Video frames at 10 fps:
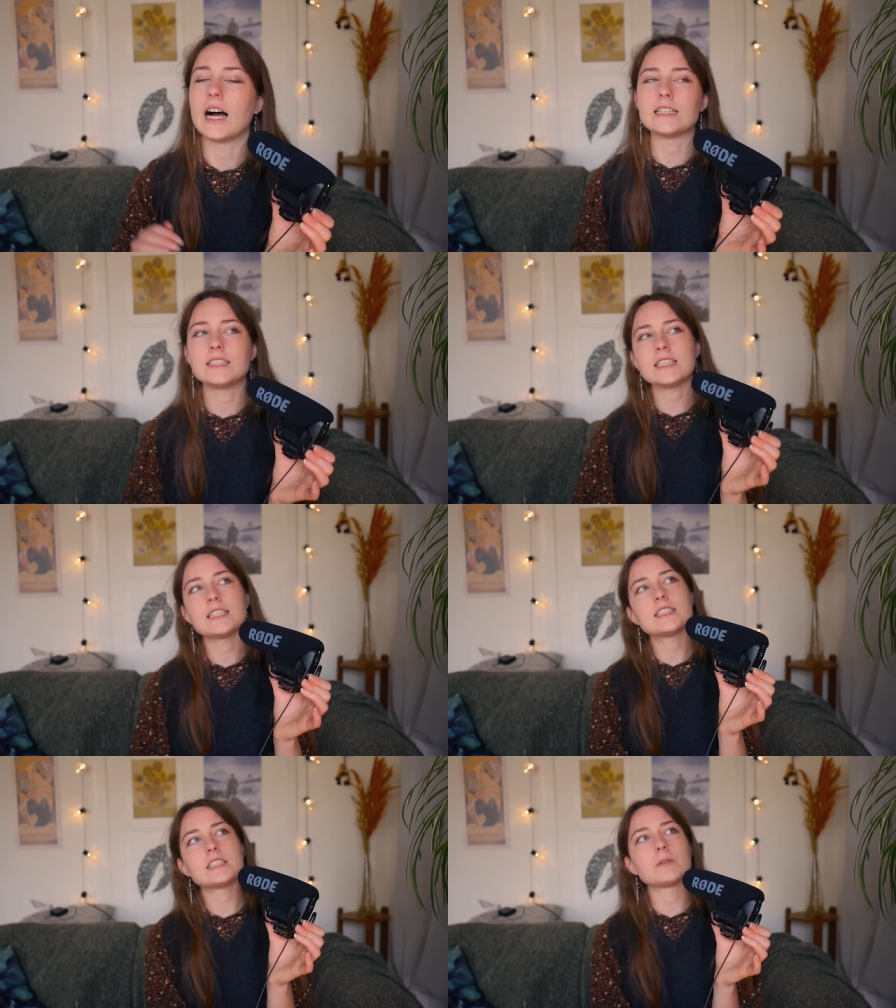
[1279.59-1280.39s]
I think
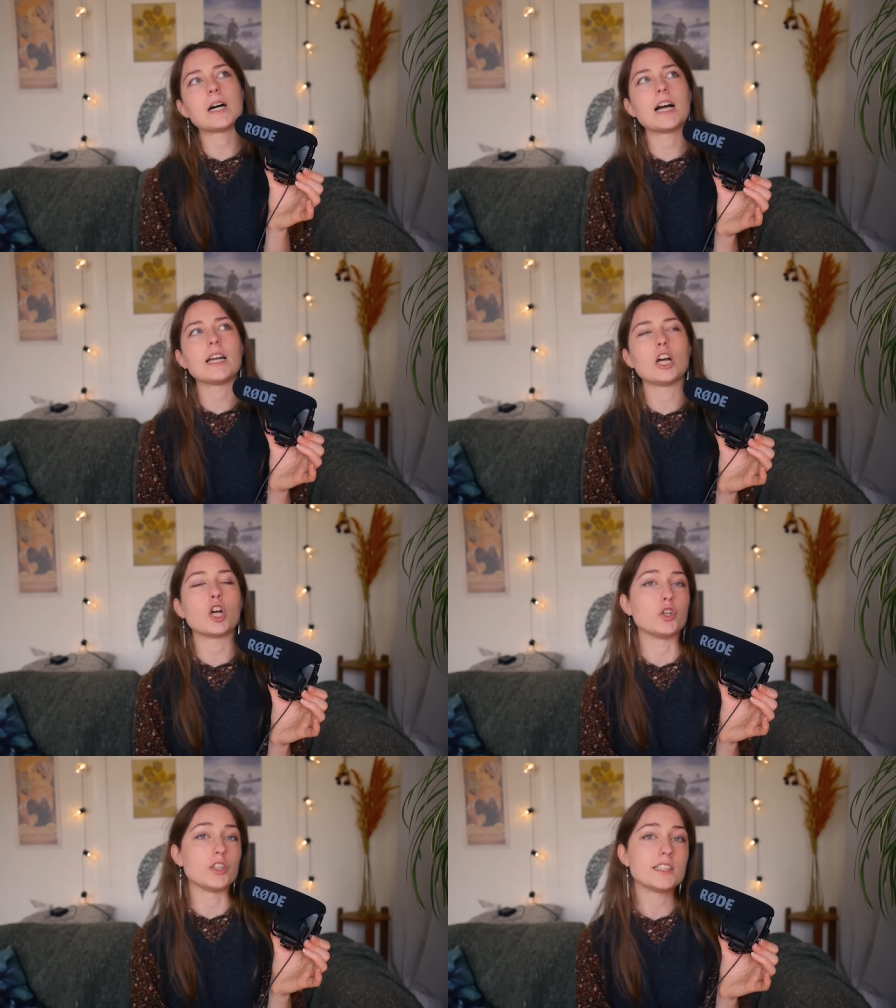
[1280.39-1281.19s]
this is why
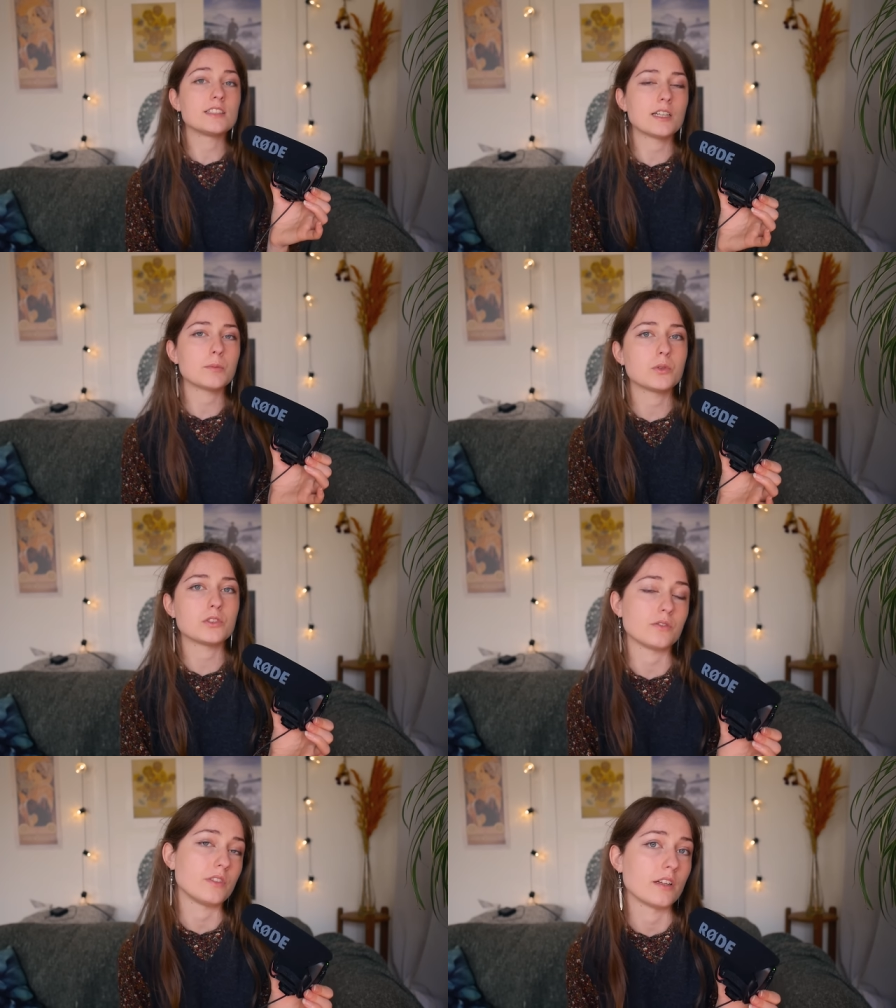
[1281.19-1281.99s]
good
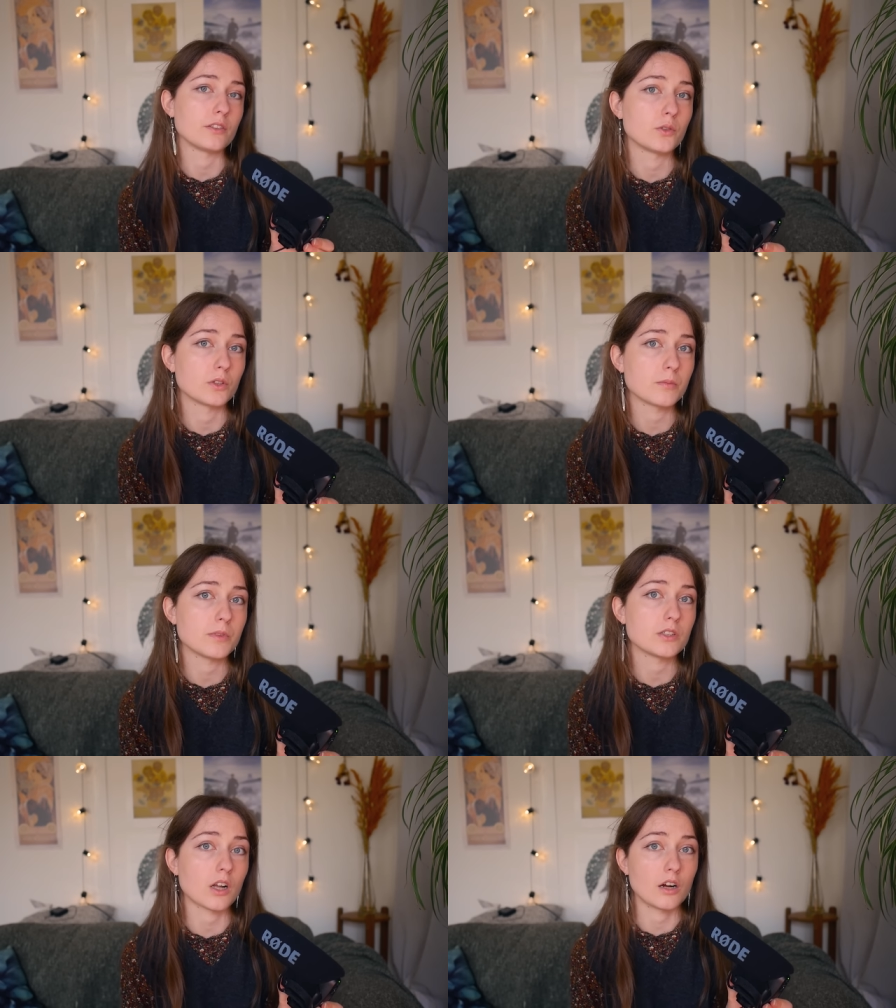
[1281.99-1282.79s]
examples of death
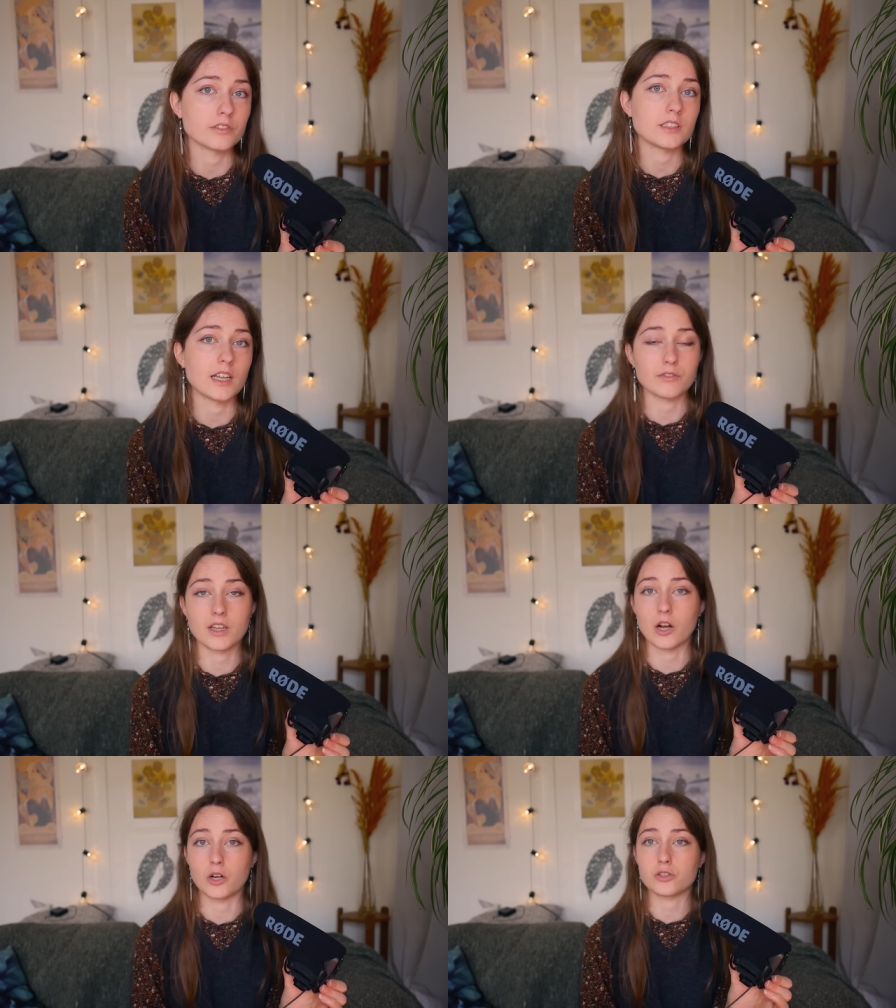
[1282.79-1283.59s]
tournaments often have
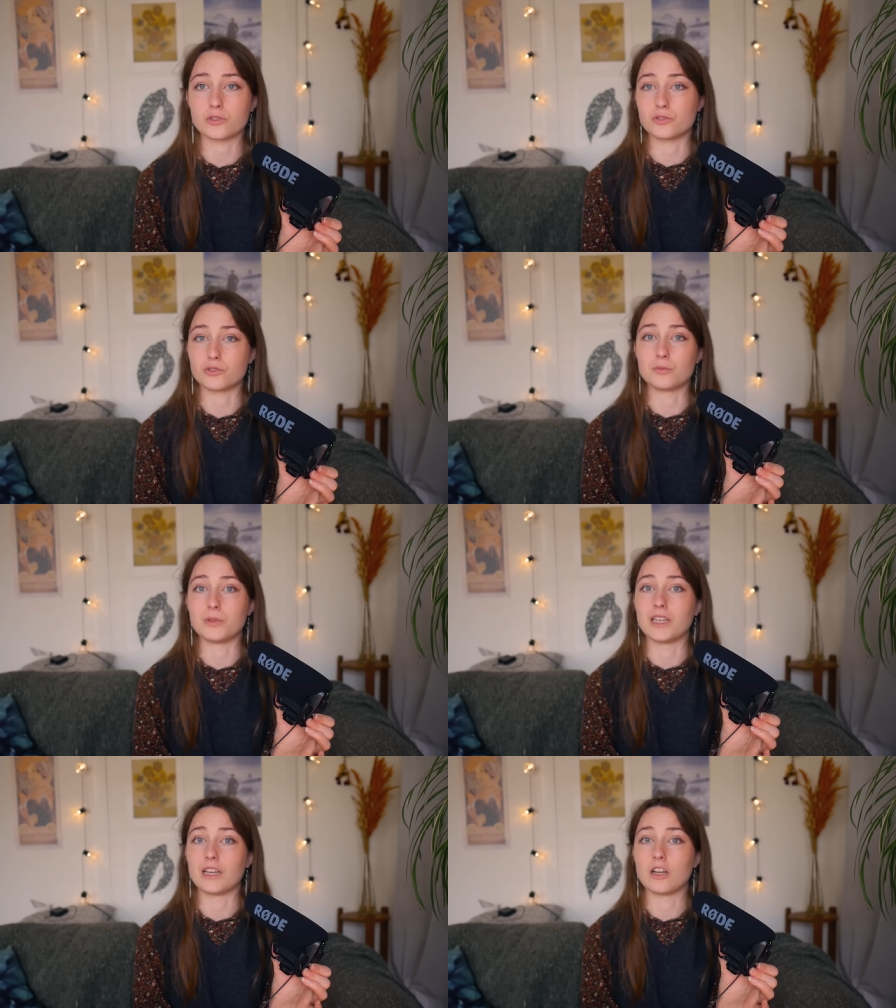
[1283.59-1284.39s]
characters just
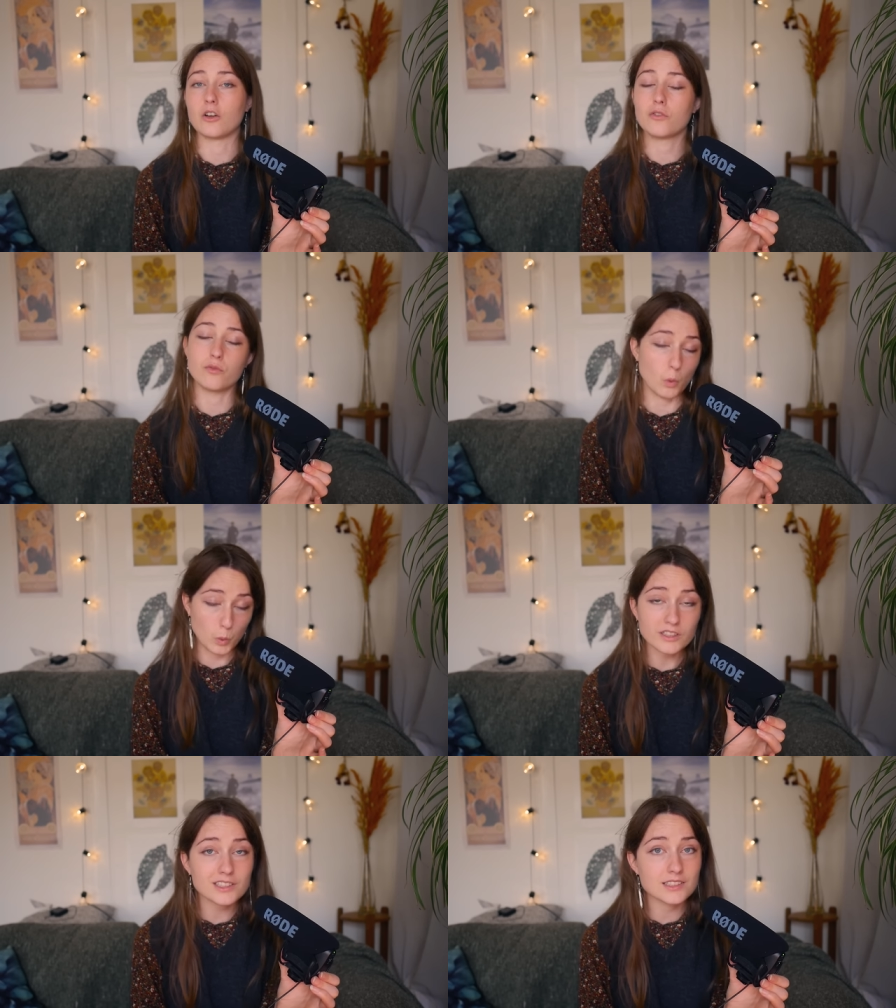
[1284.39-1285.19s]
being
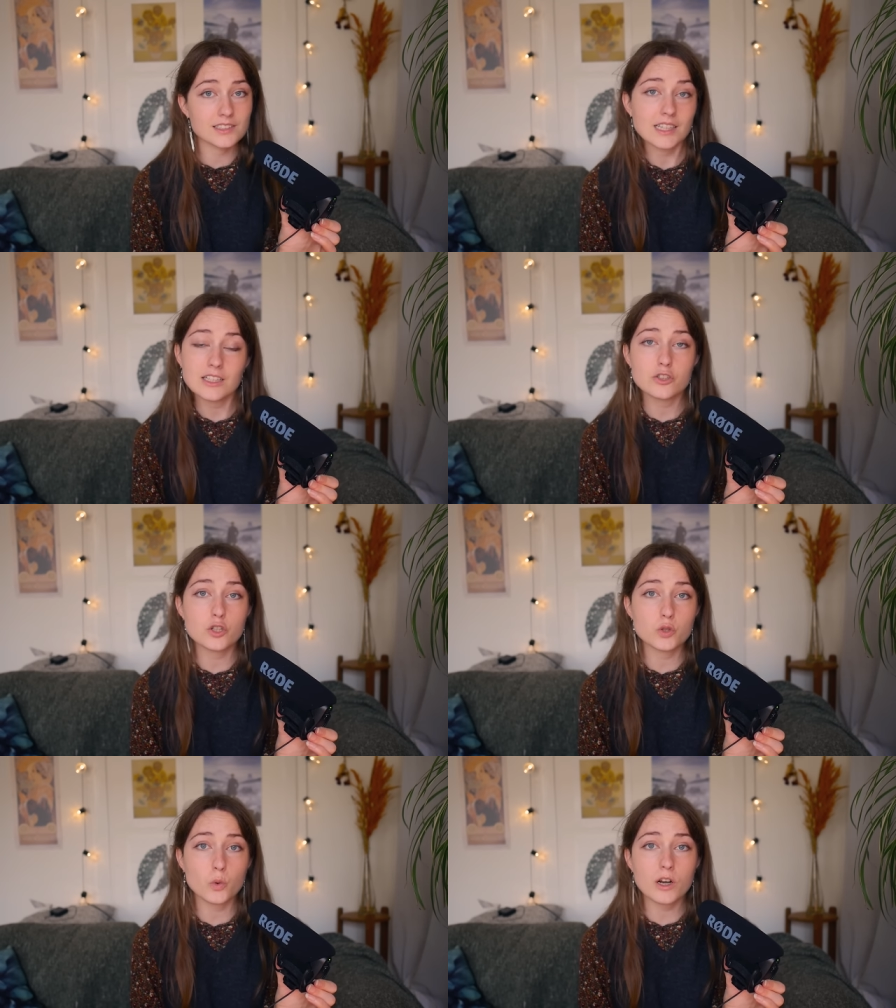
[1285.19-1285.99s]
forced into
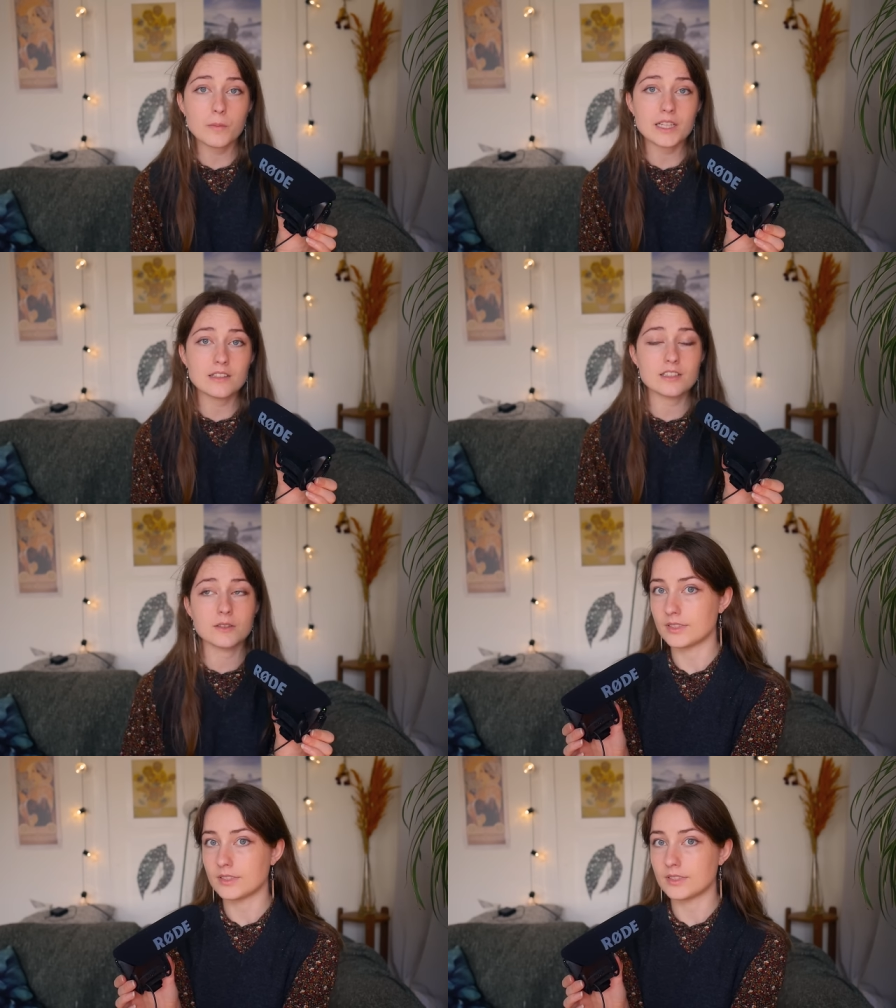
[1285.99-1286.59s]
the tournament.